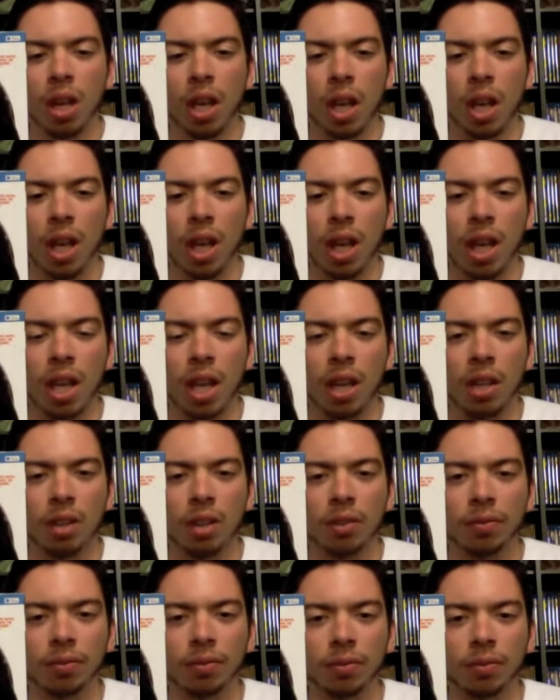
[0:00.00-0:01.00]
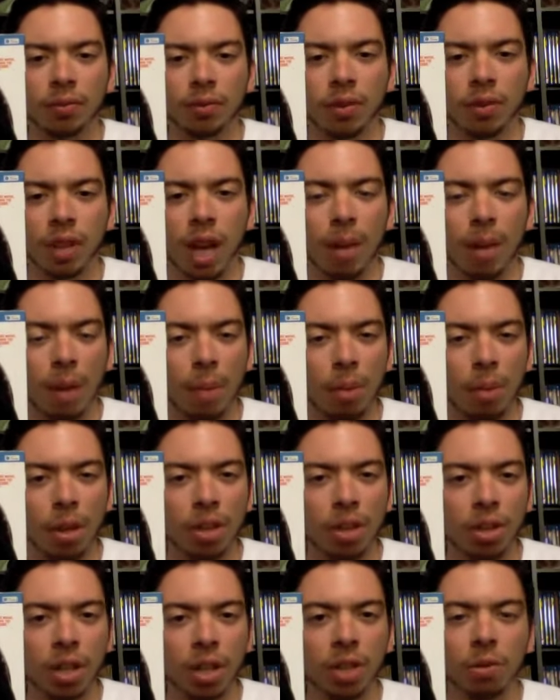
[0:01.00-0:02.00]
and I'm
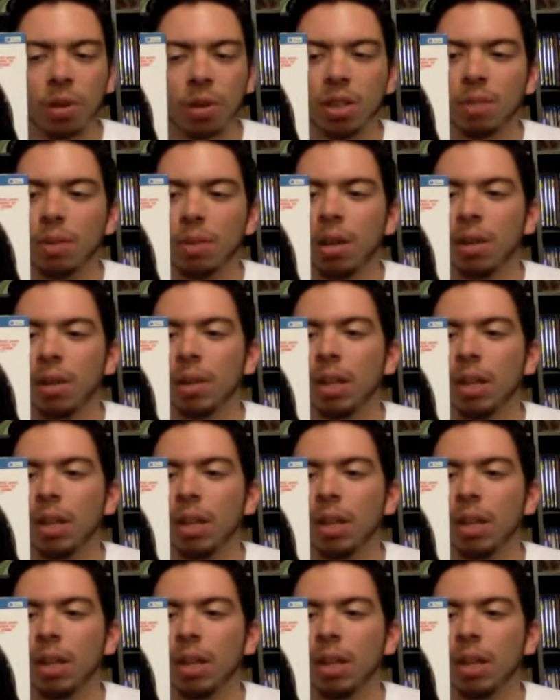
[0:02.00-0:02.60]
pretty sure that's what it's about.